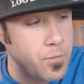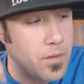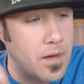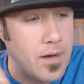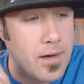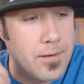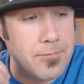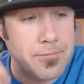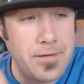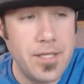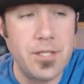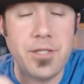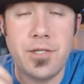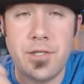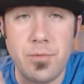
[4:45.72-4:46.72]
Um,
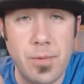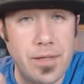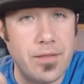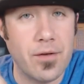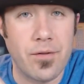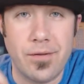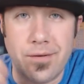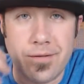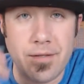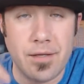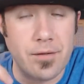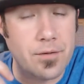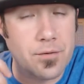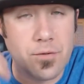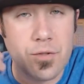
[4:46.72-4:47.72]
finish is sweet though, like, like
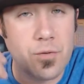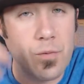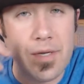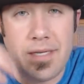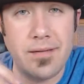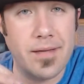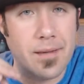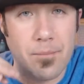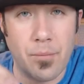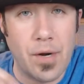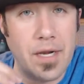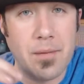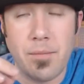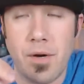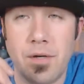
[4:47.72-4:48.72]
those sweet like
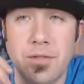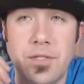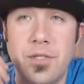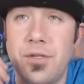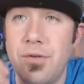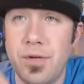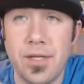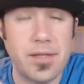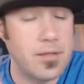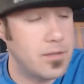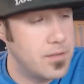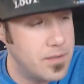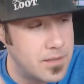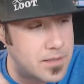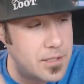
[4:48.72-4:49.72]
bready malts. You do get this
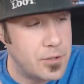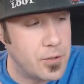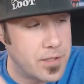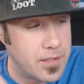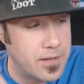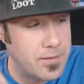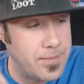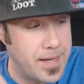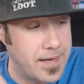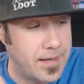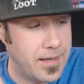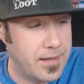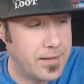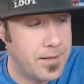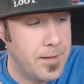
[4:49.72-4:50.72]
the citrus on the back
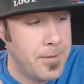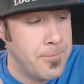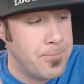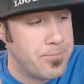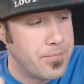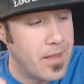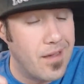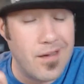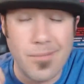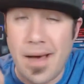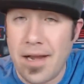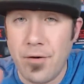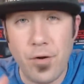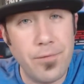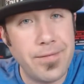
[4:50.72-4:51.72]
end. Um,
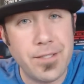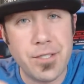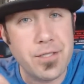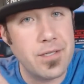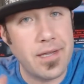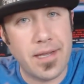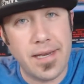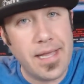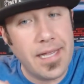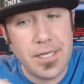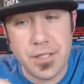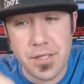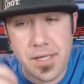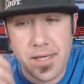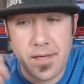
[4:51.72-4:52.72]
I don't know if it's just like an
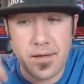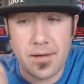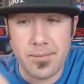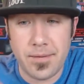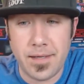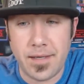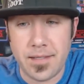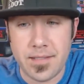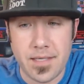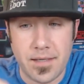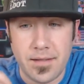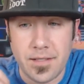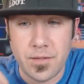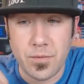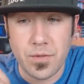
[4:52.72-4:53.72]
age thing. Like I
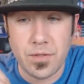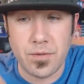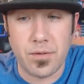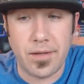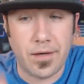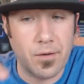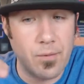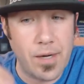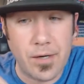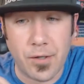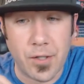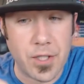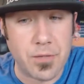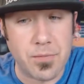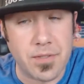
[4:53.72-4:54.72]
said, this was like around
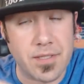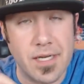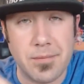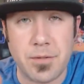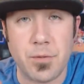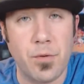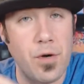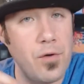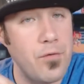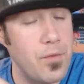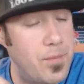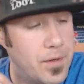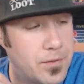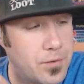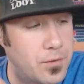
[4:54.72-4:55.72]
Christmas time, so we're over a
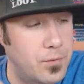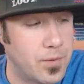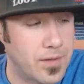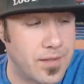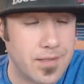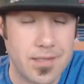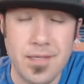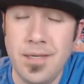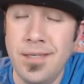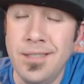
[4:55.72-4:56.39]
month old with this.